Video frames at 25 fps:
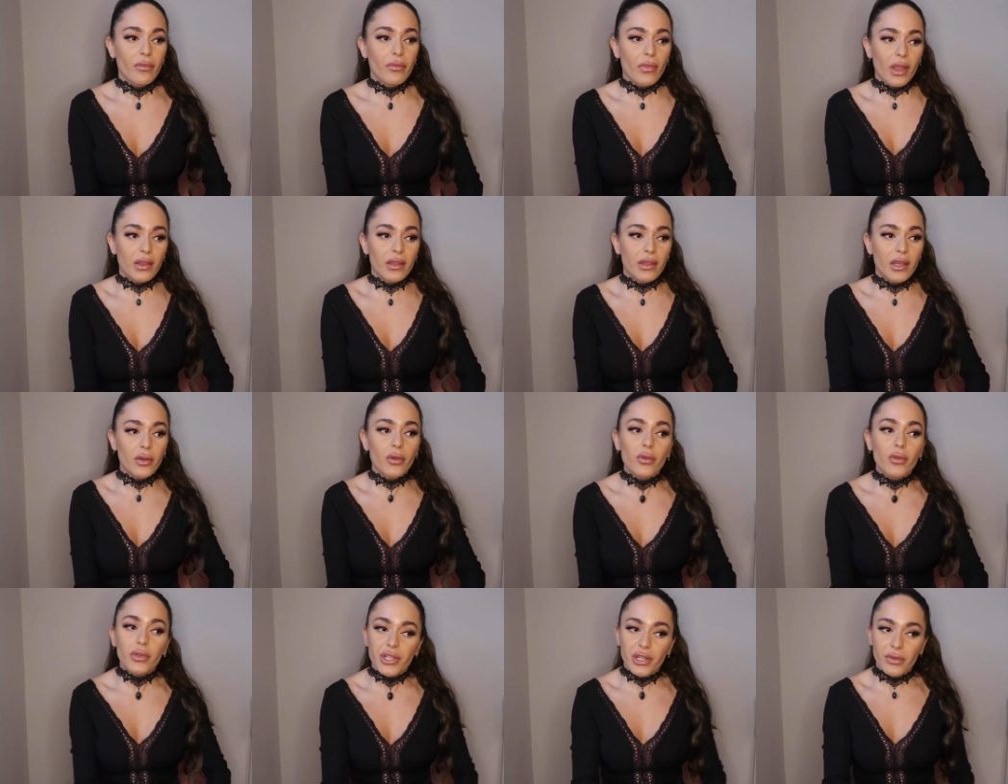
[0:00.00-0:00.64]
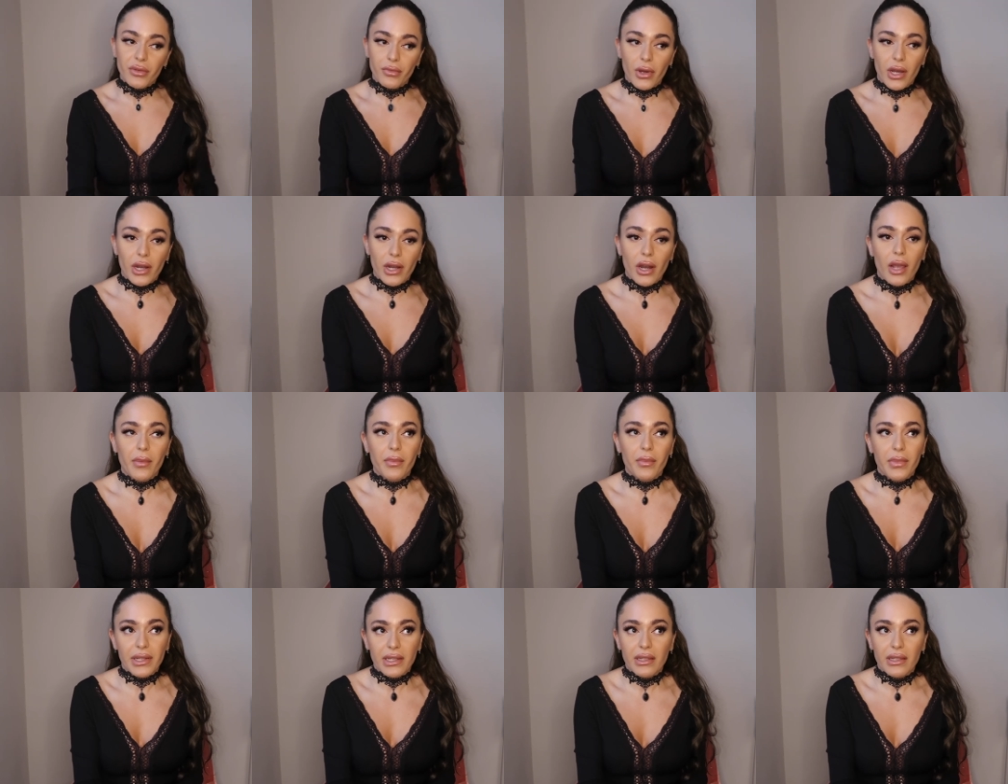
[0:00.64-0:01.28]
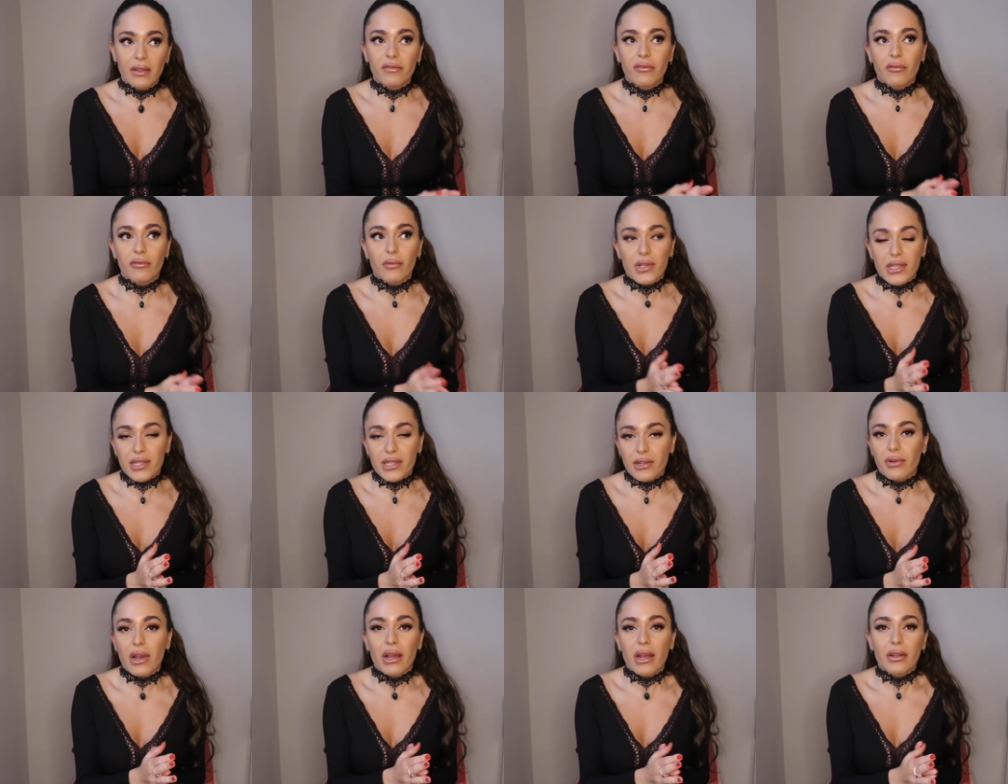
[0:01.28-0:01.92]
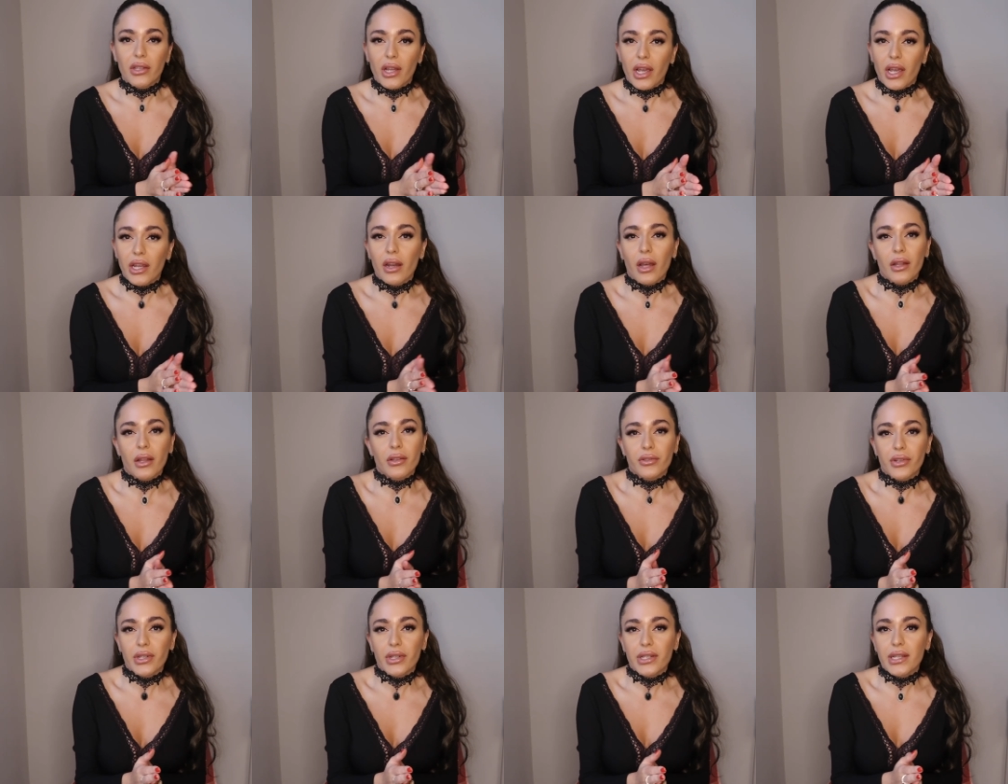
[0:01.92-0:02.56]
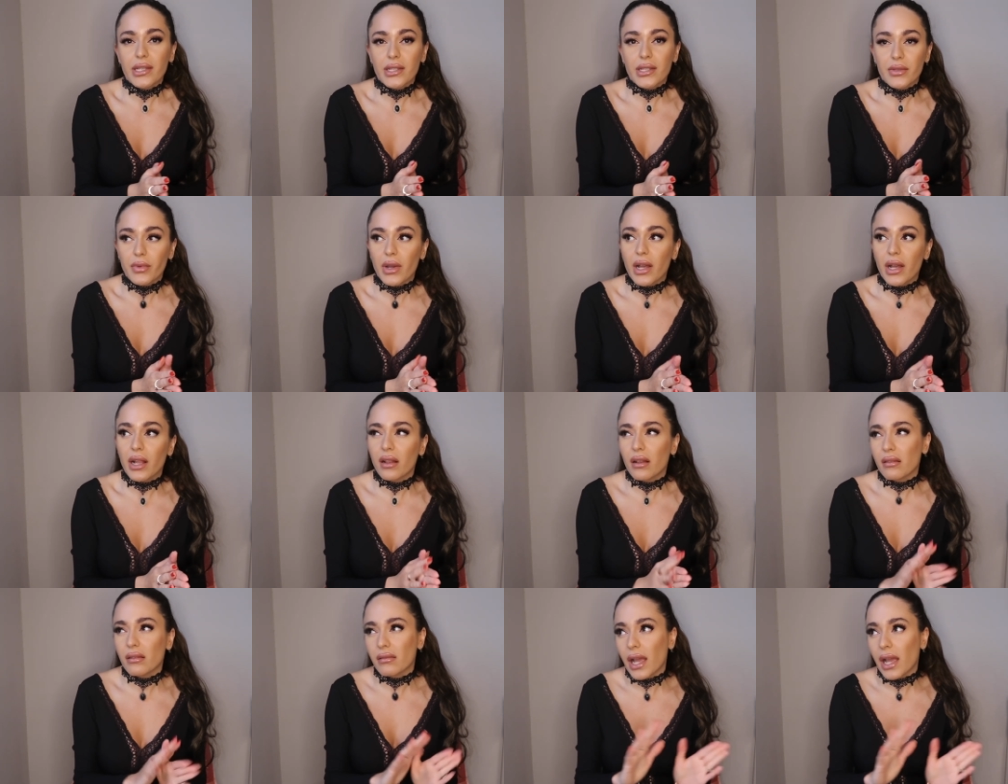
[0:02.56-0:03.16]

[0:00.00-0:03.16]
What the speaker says: The Gucci one, I believe, was around 900 as well.